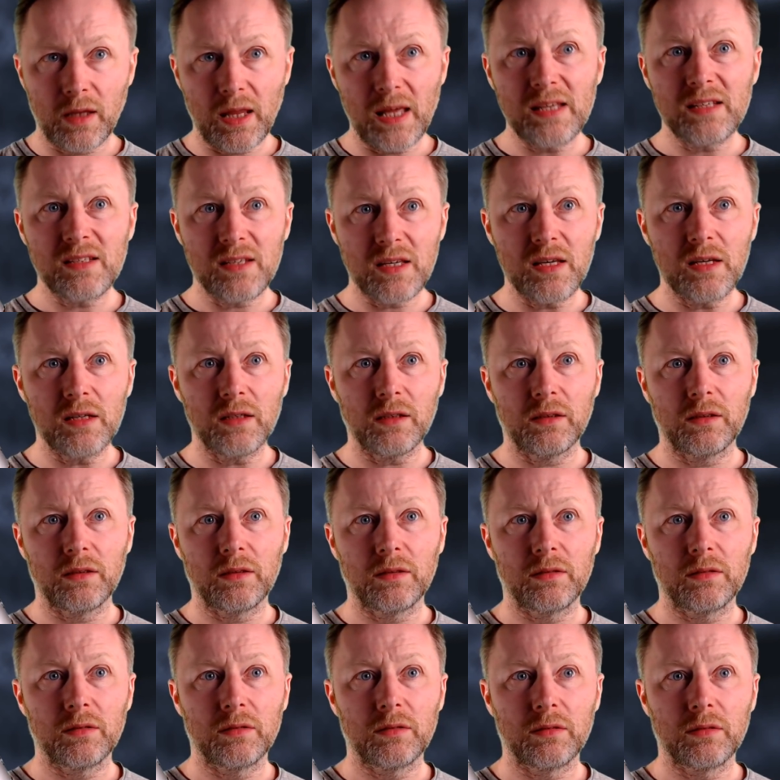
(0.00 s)
This here
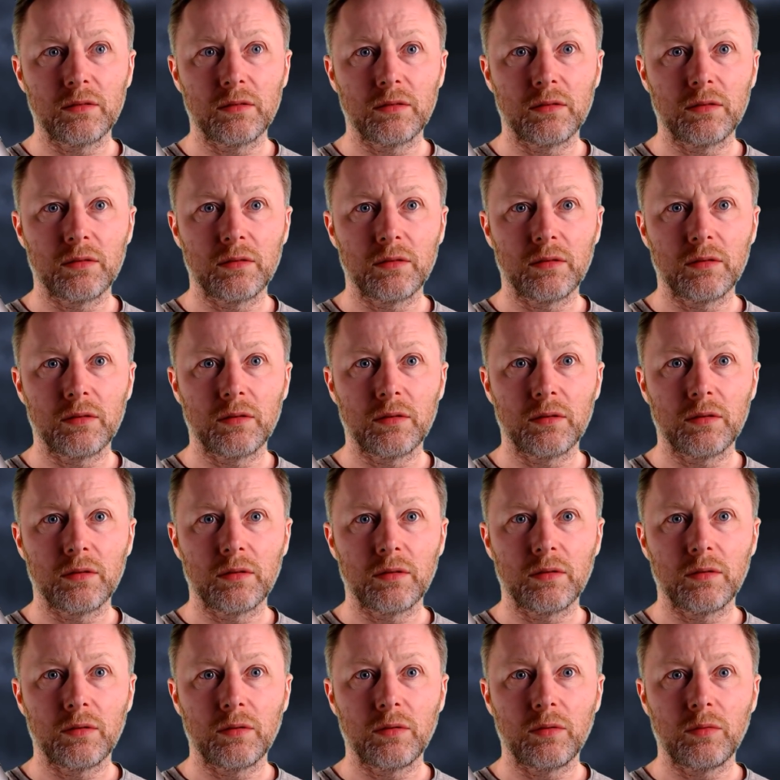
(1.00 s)

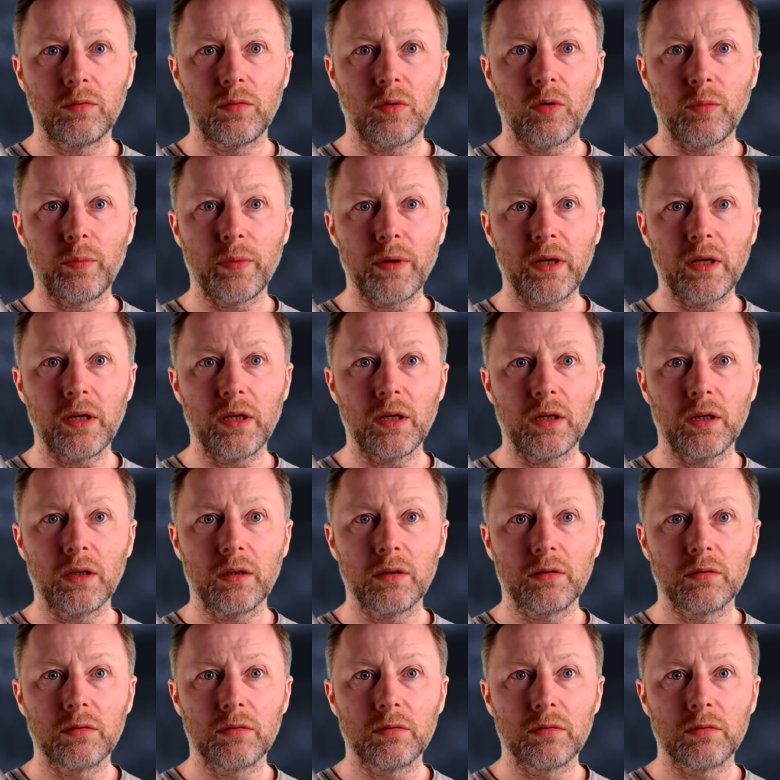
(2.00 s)
will
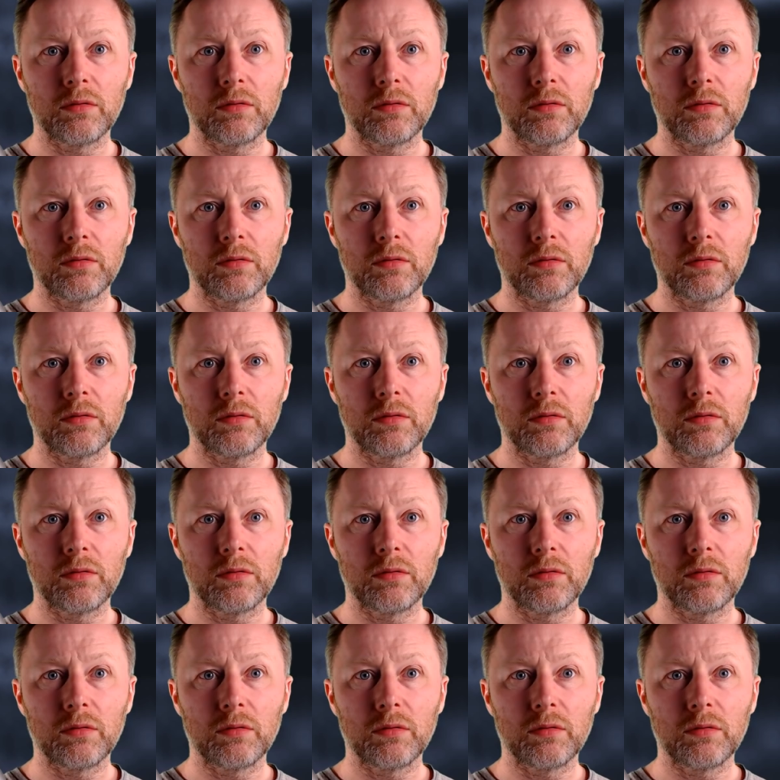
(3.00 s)
be